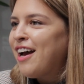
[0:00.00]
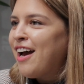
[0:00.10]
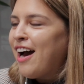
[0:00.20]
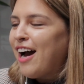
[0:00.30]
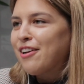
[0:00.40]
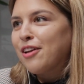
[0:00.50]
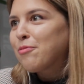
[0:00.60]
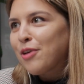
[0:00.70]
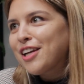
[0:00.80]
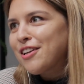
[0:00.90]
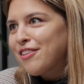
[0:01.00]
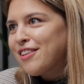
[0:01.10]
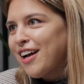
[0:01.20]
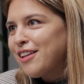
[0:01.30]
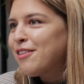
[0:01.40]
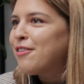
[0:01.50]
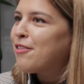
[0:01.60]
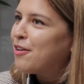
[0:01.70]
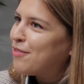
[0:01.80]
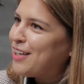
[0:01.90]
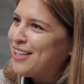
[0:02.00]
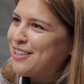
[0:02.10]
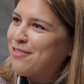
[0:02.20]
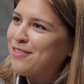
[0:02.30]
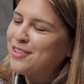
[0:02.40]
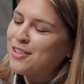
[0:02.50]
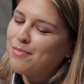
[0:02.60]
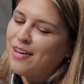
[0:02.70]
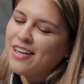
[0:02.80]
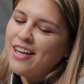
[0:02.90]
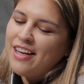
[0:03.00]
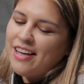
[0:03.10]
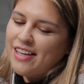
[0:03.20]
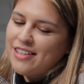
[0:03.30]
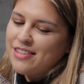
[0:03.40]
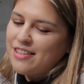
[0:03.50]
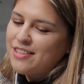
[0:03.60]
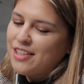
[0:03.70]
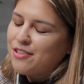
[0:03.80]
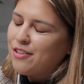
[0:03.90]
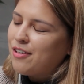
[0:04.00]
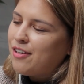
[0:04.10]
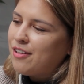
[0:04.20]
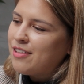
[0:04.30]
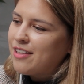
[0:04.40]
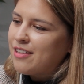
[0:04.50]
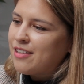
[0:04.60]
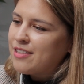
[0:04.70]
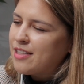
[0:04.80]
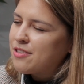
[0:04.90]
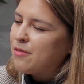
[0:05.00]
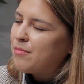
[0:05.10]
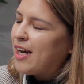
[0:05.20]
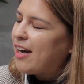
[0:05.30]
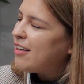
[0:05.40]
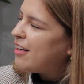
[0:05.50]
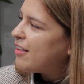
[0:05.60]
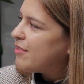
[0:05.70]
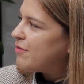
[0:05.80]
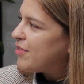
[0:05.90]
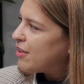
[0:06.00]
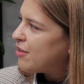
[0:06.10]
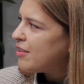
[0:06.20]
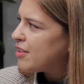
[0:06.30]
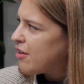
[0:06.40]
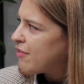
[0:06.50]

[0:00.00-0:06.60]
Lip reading: I'm not working on that, hopefully in the future, but it is a station called Estación Vialia in Vigo, in the north of